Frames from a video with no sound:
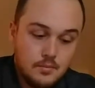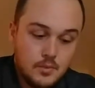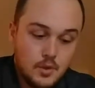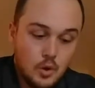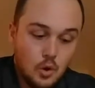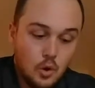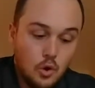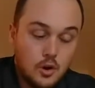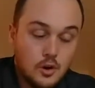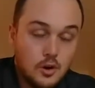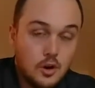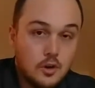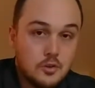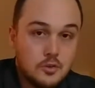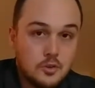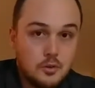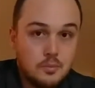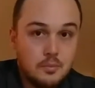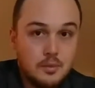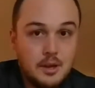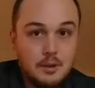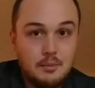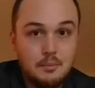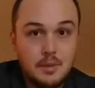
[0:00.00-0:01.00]
Or it also
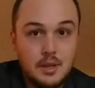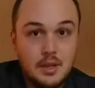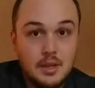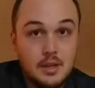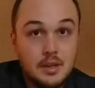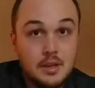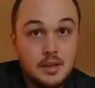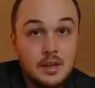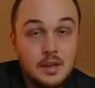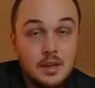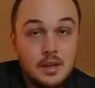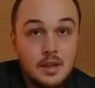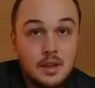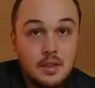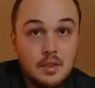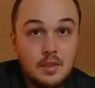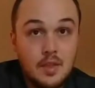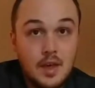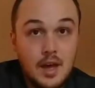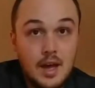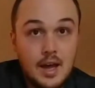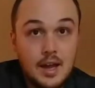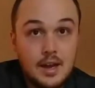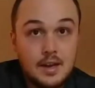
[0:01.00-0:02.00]
might mean
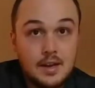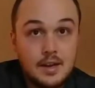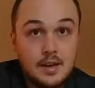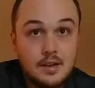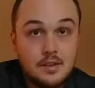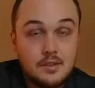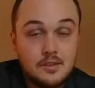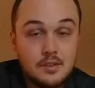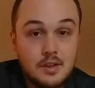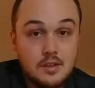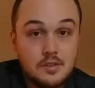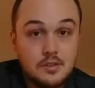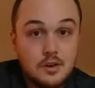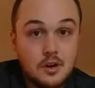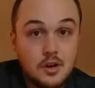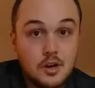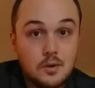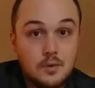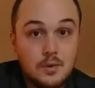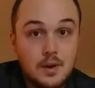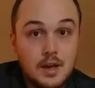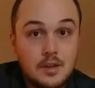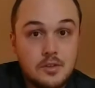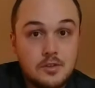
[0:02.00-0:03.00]
that since
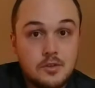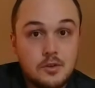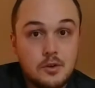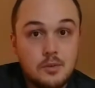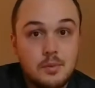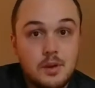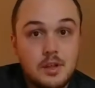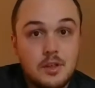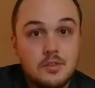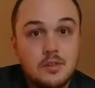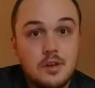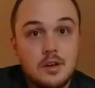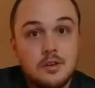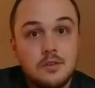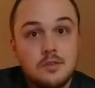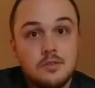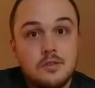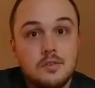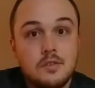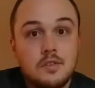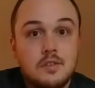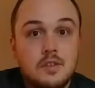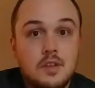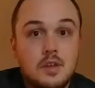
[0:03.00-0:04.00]
Ottawa has so many
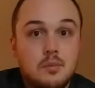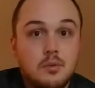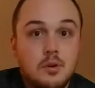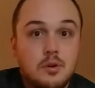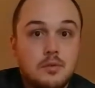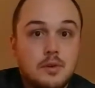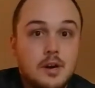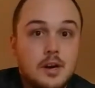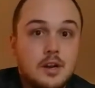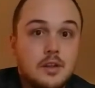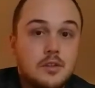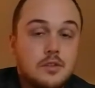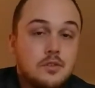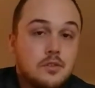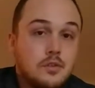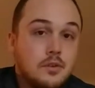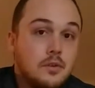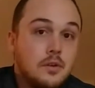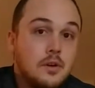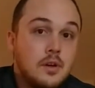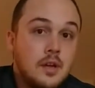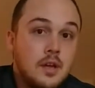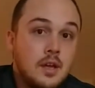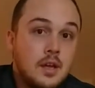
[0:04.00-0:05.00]
centers on the team already,
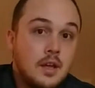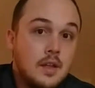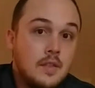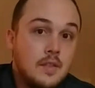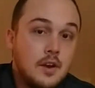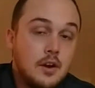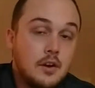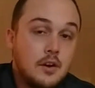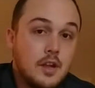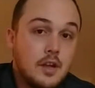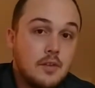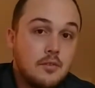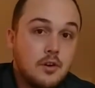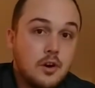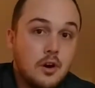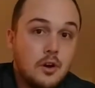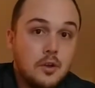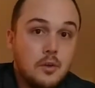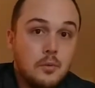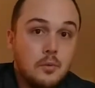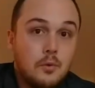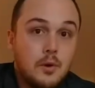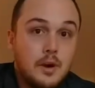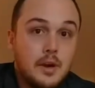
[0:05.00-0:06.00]
so they already have
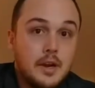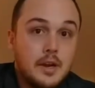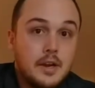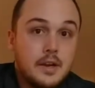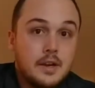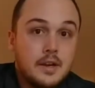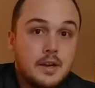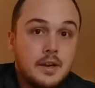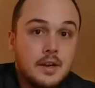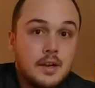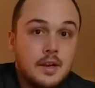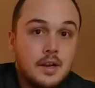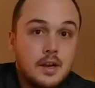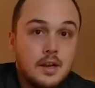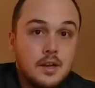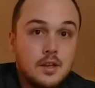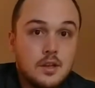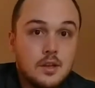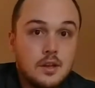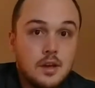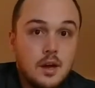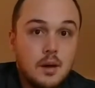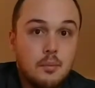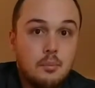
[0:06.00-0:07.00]
Colin White,
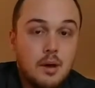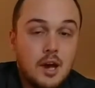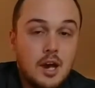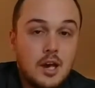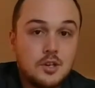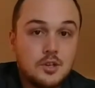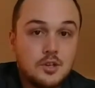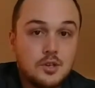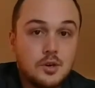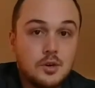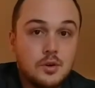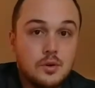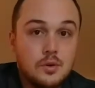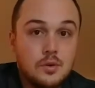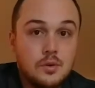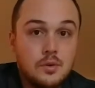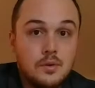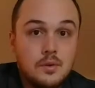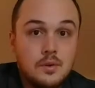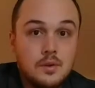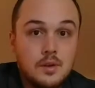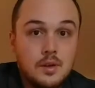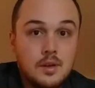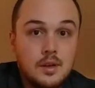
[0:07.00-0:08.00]
Pageau,
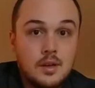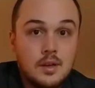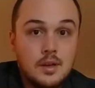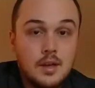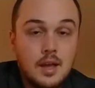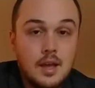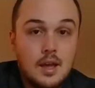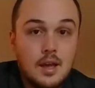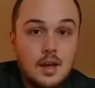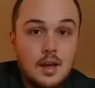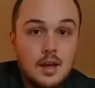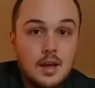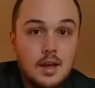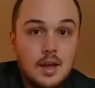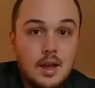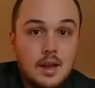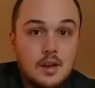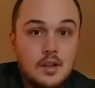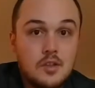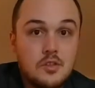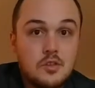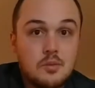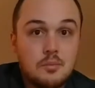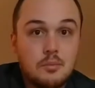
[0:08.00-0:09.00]

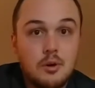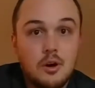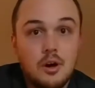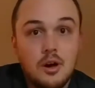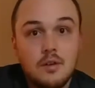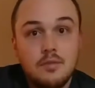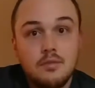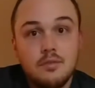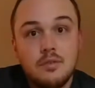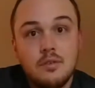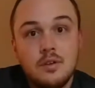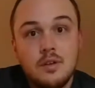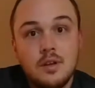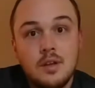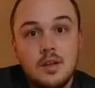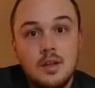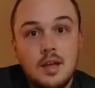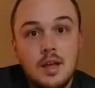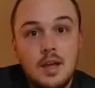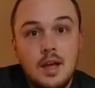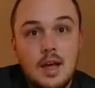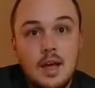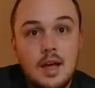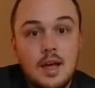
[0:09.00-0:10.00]
Anisimov,
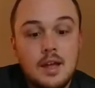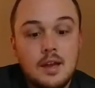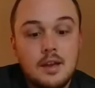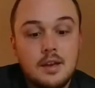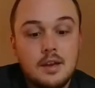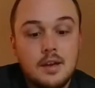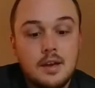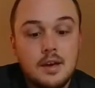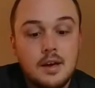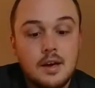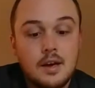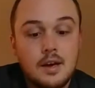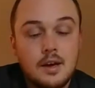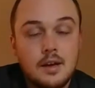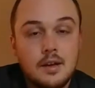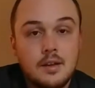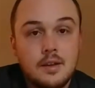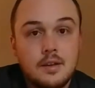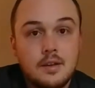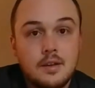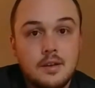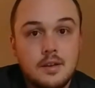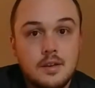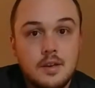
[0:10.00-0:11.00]
and
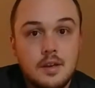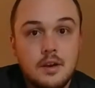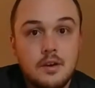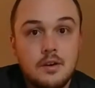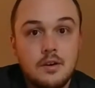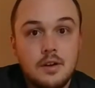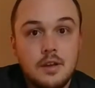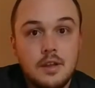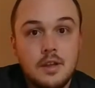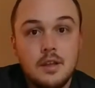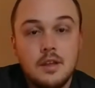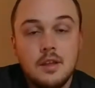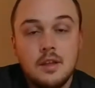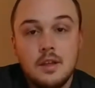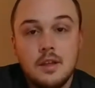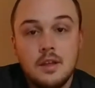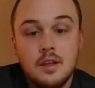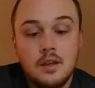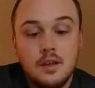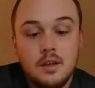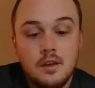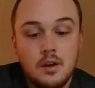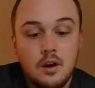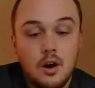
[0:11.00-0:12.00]
Tierney
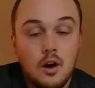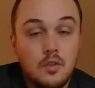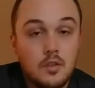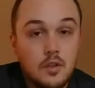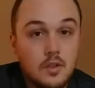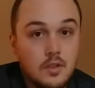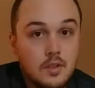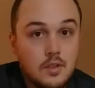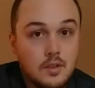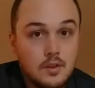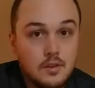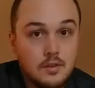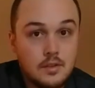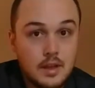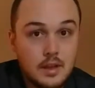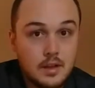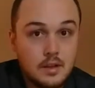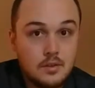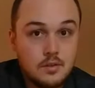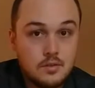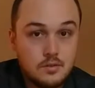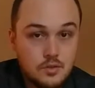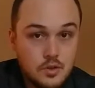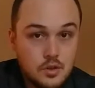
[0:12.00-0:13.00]
on the,
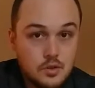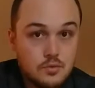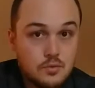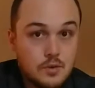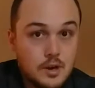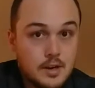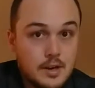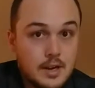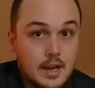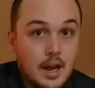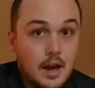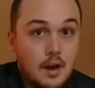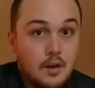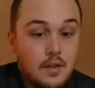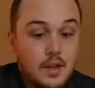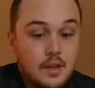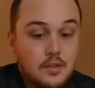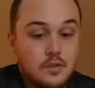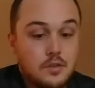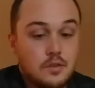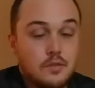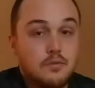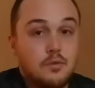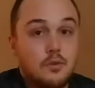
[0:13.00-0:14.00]
like, just right now,
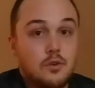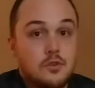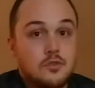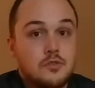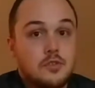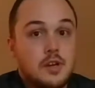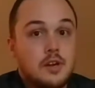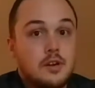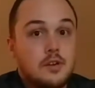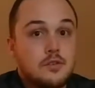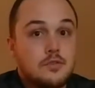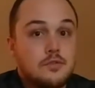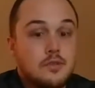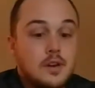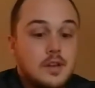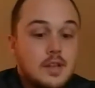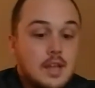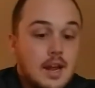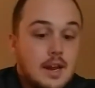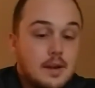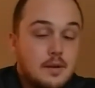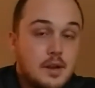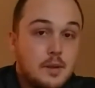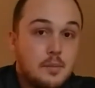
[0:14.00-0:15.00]
that's their four centers, right?
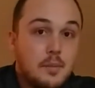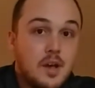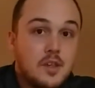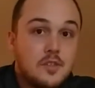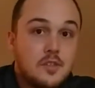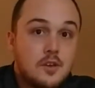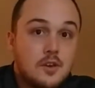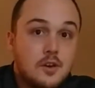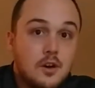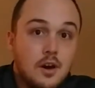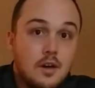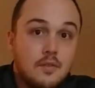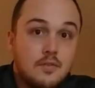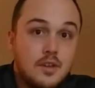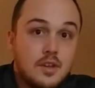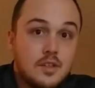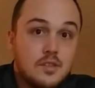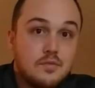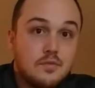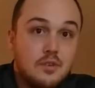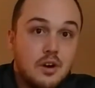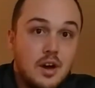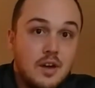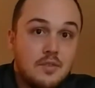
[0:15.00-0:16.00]
You add Namestnikov,
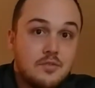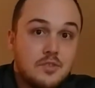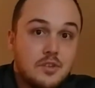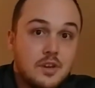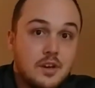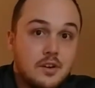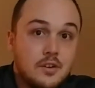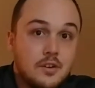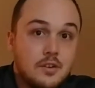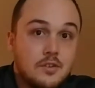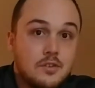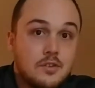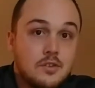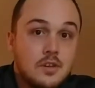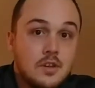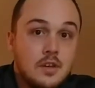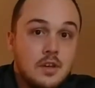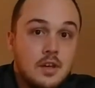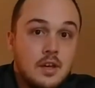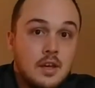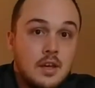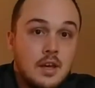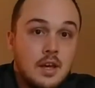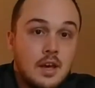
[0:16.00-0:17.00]
that's five centers.
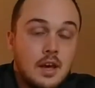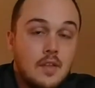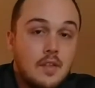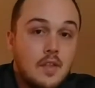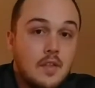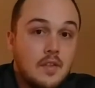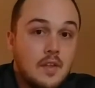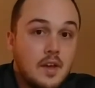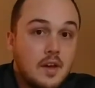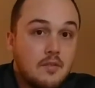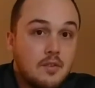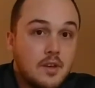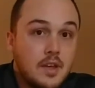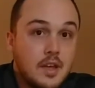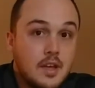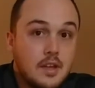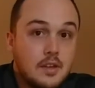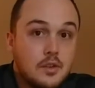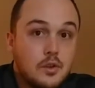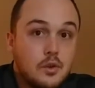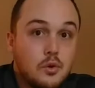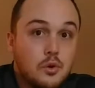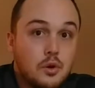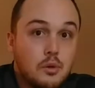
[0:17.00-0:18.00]
And then they have a
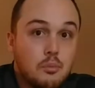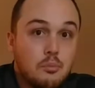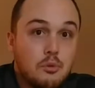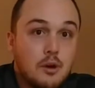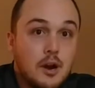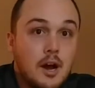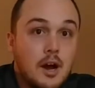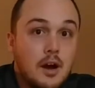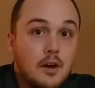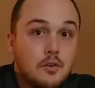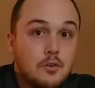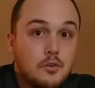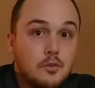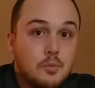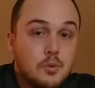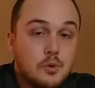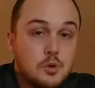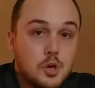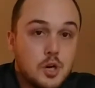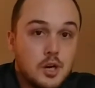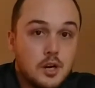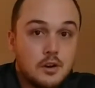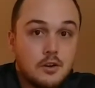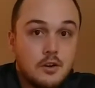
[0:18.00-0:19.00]
kid in Logan Brown who's
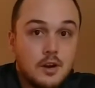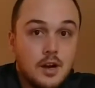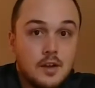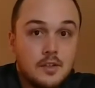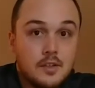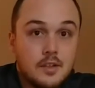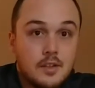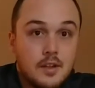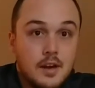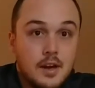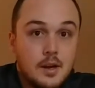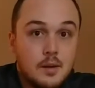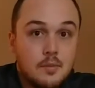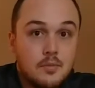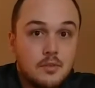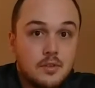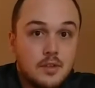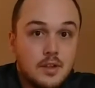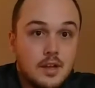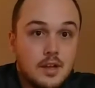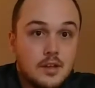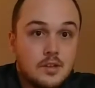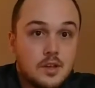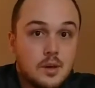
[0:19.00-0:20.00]
been trying to crack the lineup for
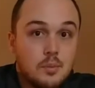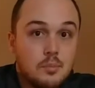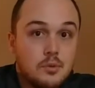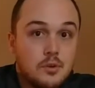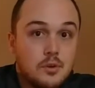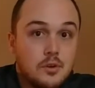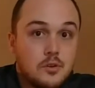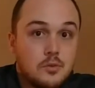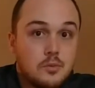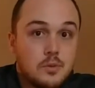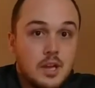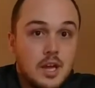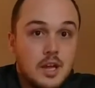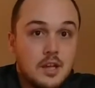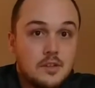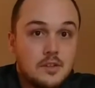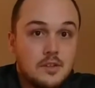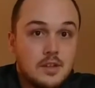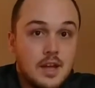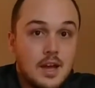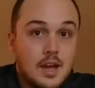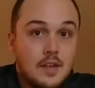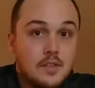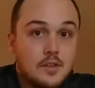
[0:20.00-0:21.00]
the last couple of years but
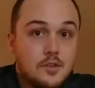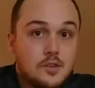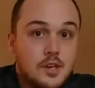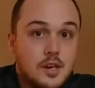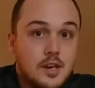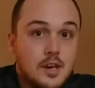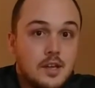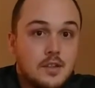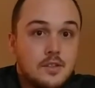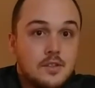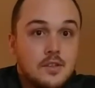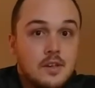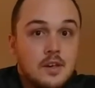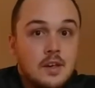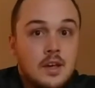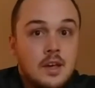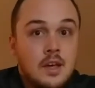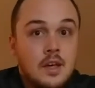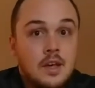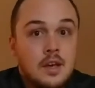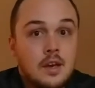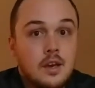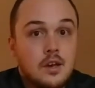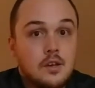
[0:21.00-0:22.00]
hasn't had the chance
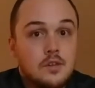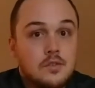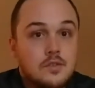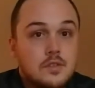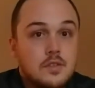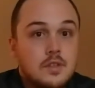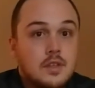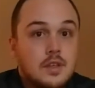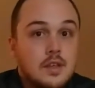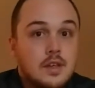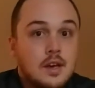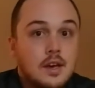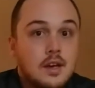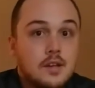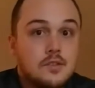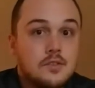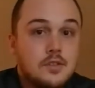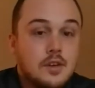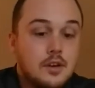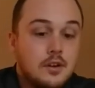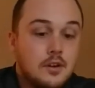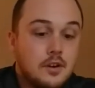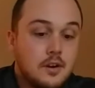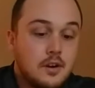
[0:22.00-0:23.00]
because the
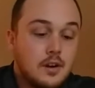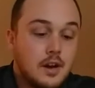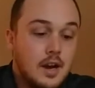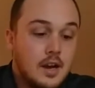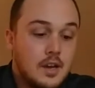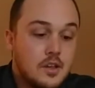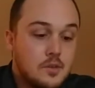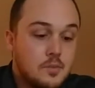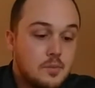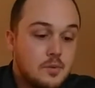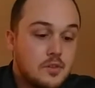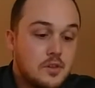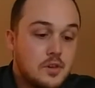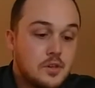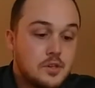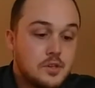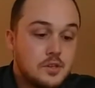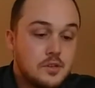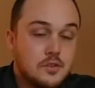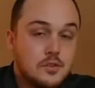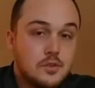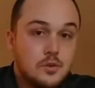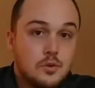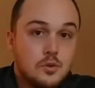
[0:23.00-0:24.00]
center ice
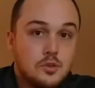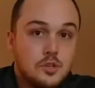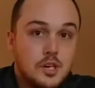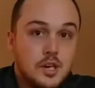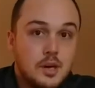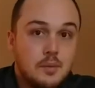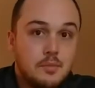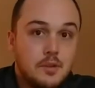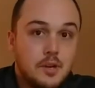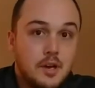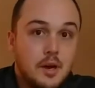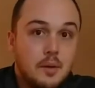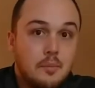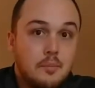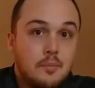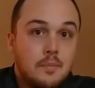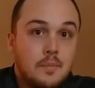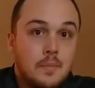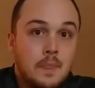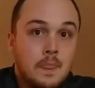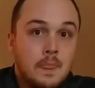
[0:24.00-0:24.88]
position is so jammed up.